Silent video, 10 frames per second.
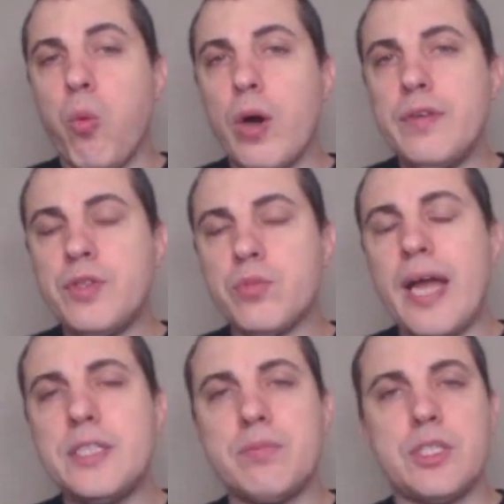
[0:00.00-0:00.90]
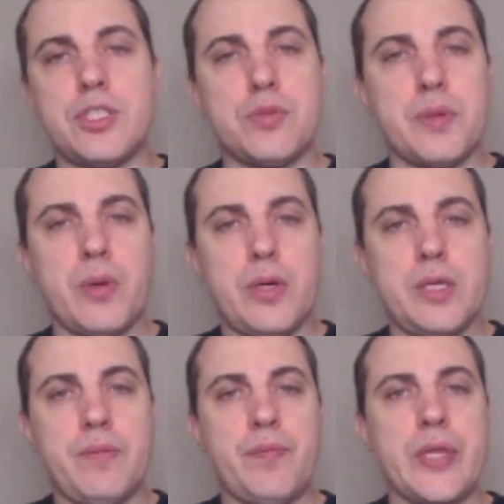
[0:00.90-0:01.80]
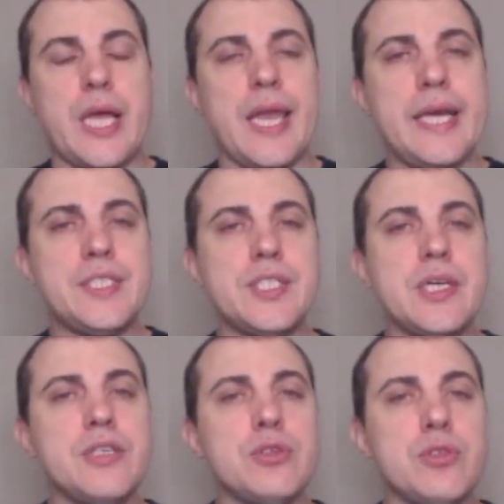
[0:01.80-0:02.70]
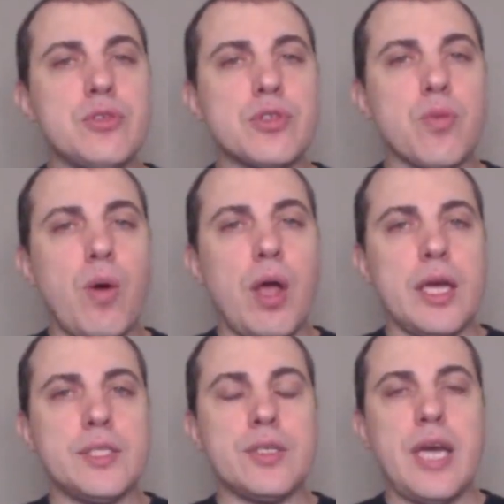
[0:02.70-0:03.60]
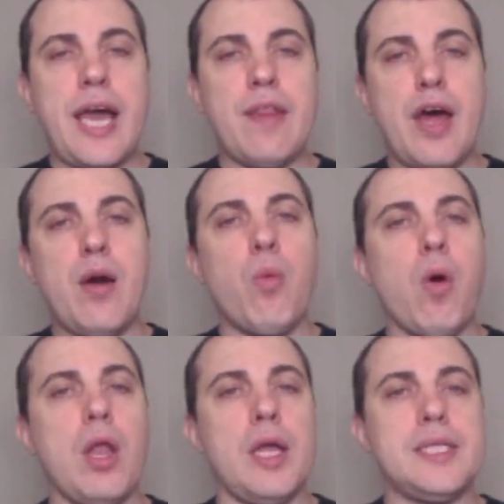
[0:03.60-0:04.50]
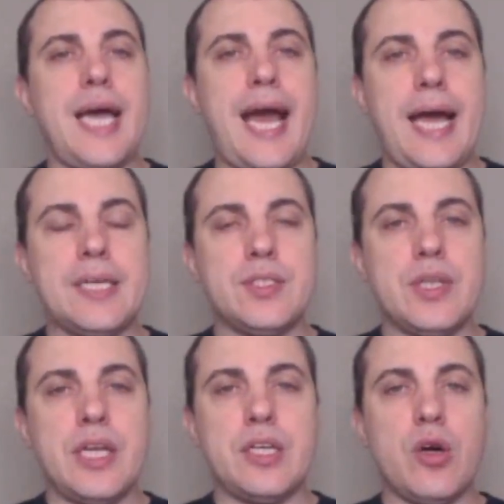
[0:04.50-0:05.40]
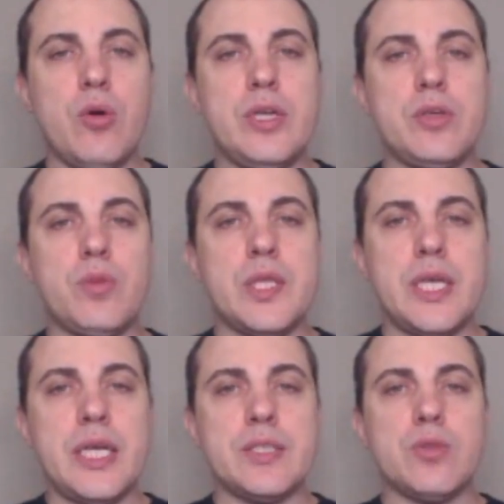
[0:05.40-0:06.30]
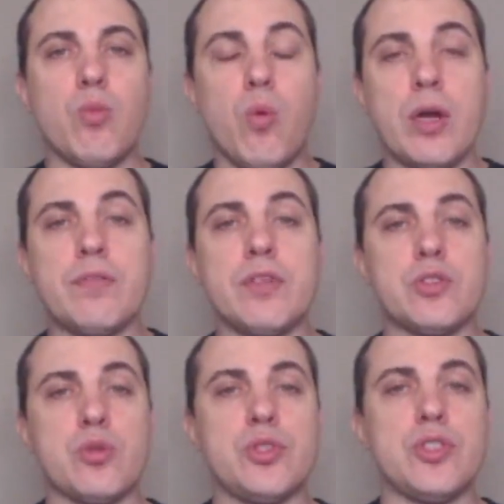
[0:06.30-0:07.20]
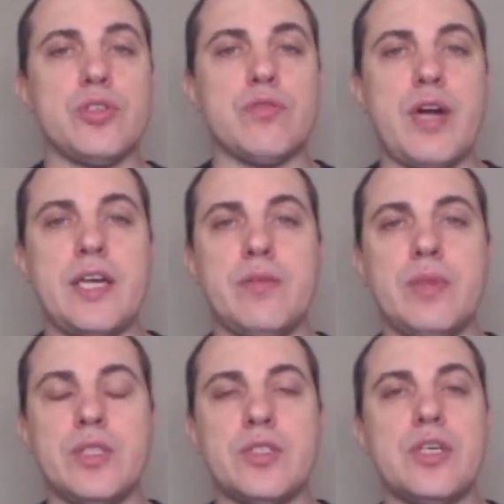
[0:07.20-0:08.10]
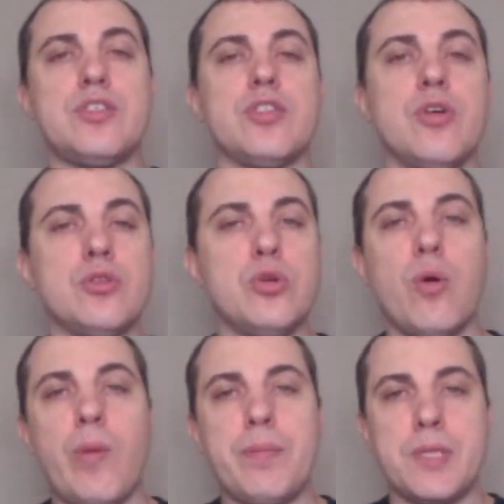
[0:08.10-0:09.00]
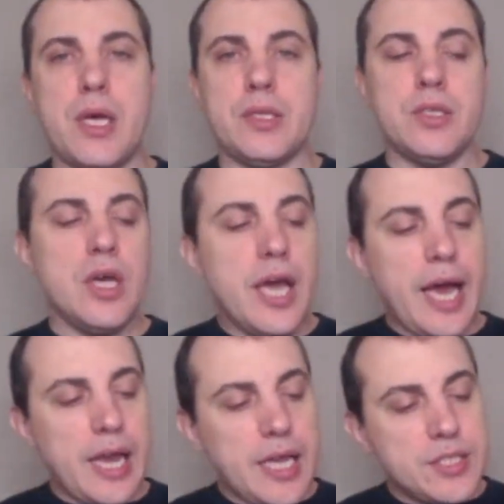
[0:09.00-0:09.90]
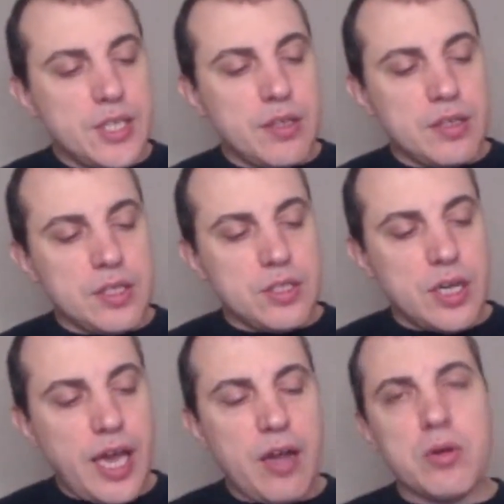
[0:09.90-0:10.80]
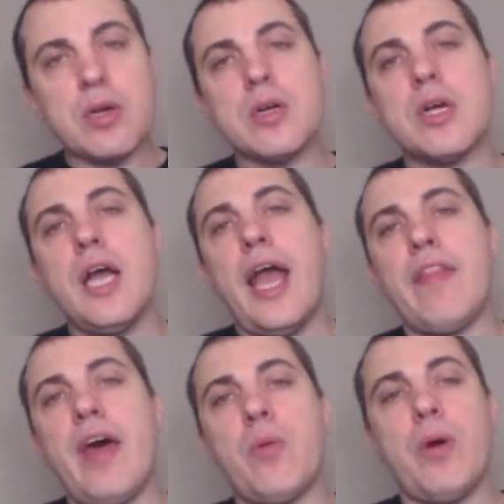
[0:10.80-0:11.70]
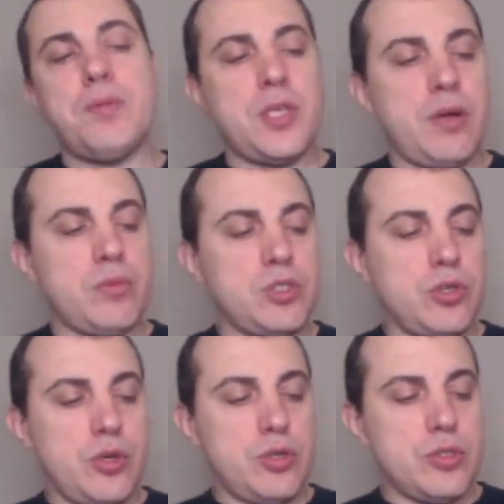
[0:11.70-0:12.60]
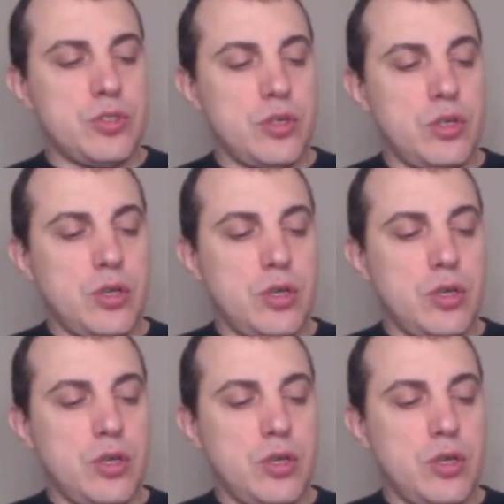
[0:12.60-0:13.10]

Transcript: what if the randomness is broken? Let's say you use a wallet, and that wallet has encoded within it one of the sources of randomness is to go to a website. And let's say that there's an error, and that website returns